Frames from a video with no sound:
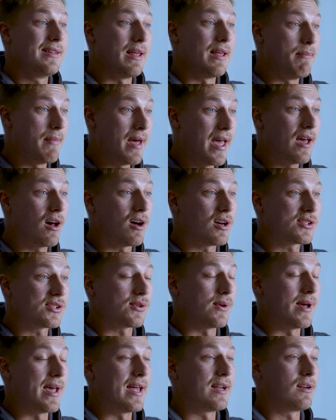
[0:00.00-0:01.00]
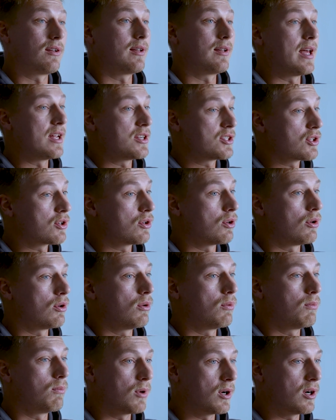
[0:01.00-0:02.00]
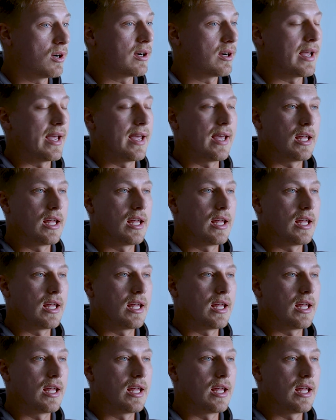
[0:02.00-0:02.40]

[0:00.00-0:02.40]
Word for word: They may also handle electrical work